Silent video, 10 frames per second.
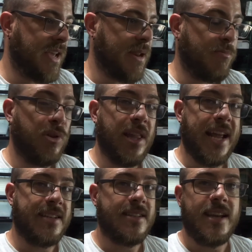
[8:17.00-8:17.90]

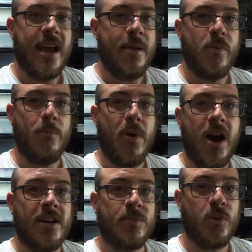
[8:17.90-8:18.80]
plant type
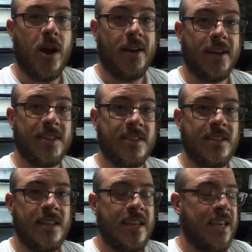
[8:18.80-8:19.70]
moss products
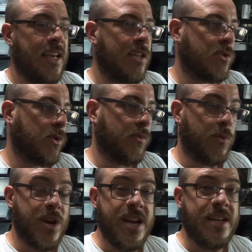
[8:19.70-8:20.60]
and sort of
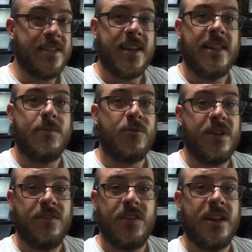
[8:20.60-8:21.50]
redesigned them and
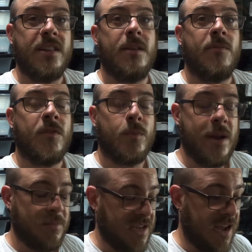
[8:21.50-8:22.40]
reinvented them for
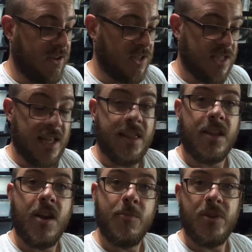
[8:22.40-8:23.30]
reptiles. And then the
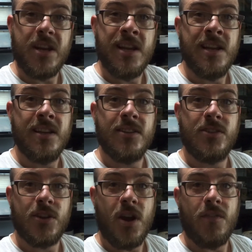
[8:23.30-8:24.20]
company
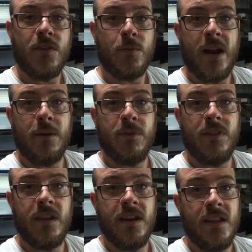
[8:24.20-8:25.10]
took off and ran with
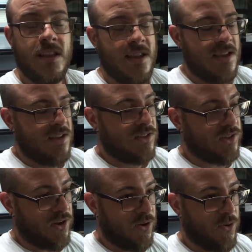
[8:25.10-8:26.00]
it.
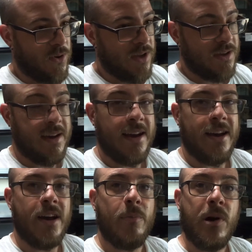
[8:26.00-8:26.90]
So
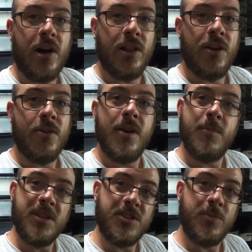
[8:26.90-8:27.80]
Apollo,
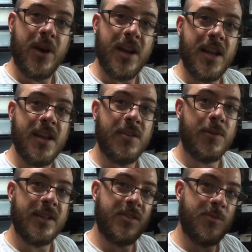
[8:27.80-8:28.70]
miss you buddy,
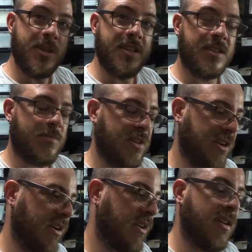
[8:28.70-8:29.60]
rest in peace up there.
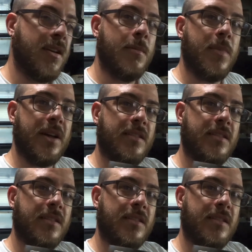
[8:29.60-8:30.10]
But